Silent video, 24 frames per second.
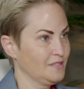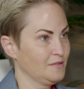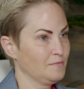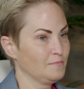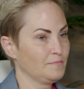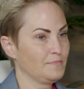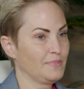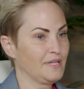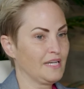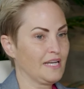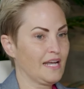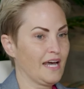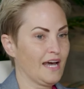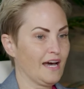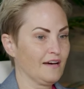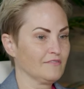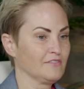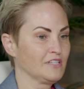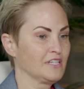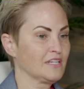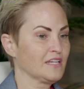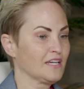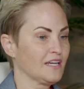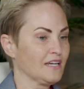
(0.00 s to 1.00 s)
but
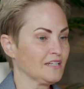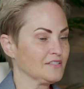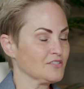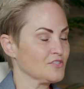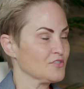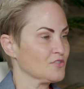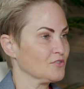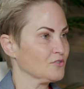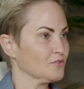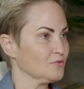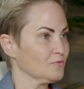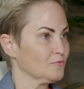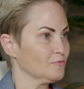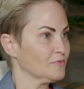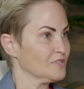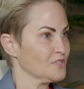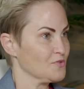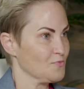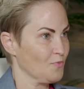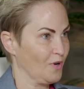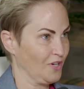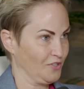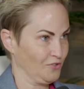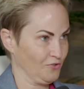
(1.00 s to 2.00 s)
having cancer
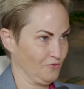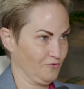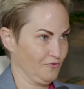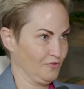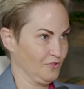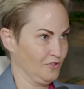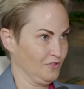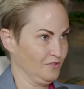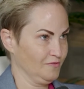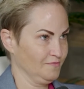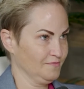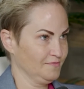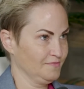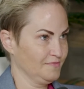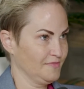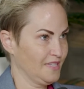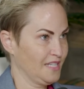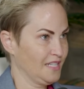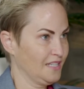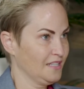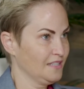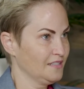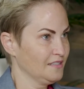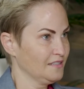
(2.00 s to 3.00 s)
was wonderful.
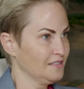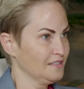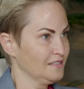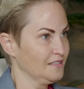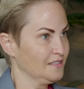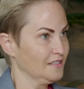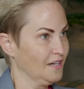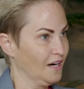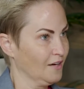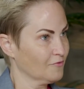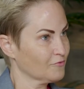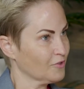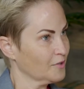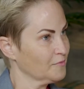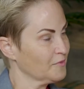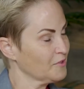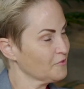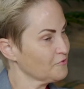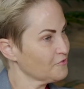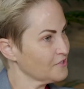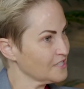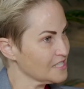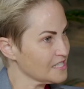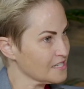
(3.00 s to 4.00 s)
Not from a
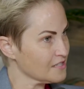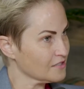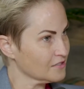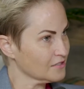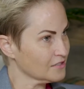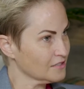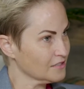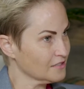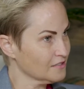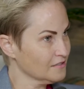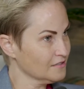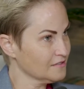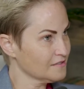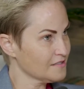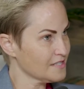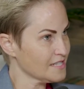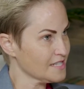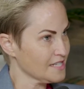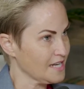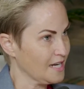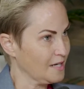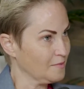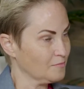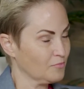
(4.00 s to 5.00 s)
physical
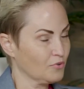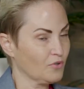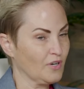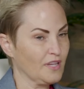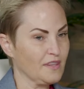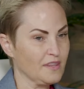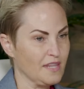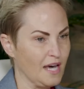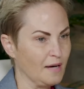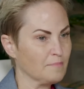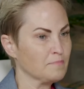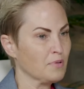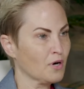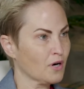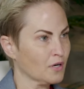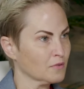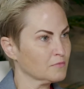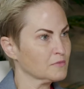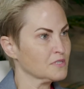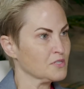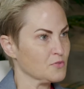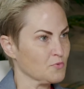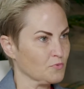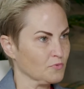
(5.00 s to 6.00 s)
standpoint. That part
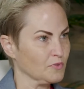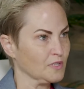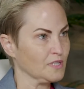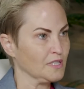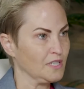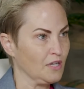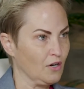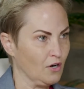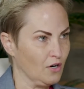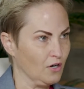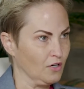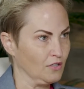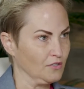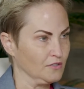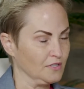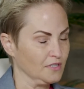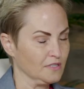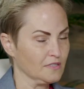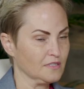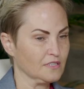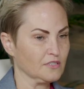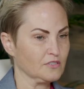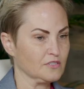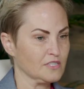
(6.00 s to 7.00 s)
was really hard.
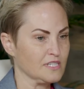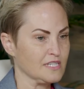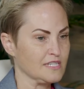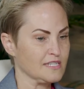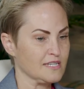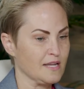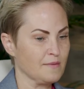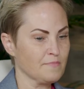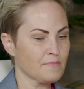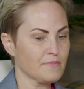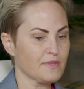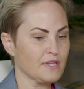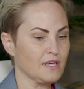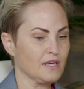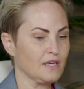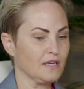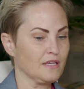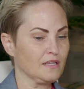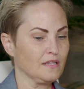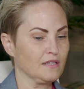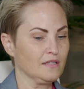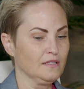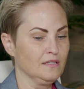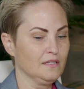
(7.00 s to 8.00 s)
There is
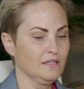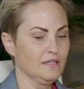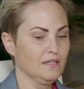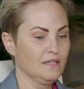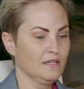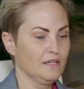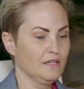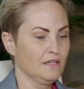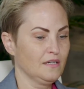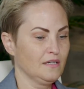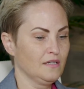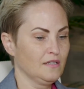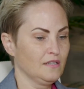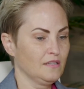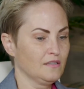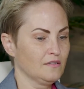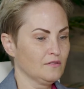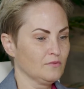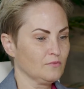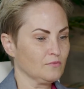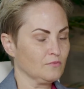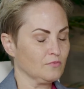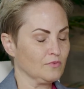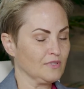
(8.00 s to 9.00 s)
something
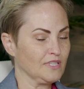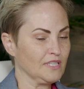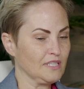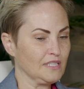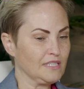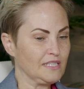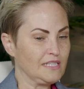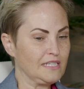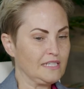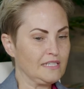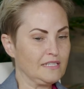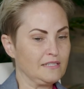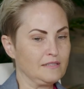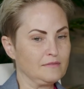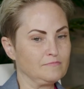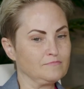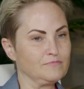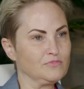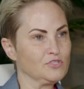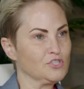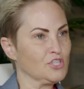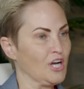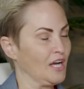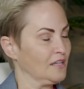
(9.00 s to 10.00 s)
really
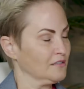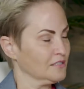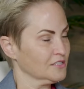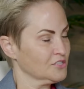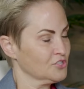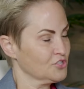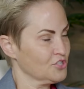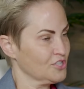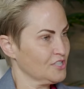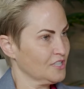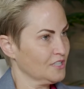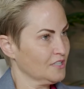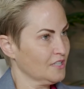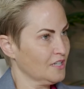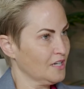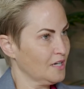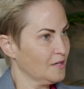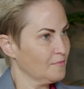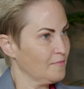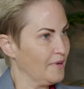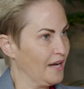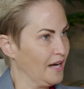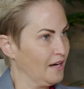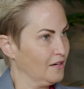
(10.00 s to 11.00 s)
challenging
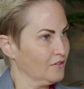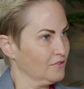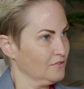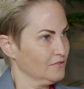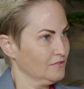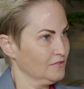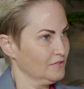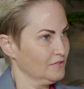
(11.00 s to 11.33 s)
about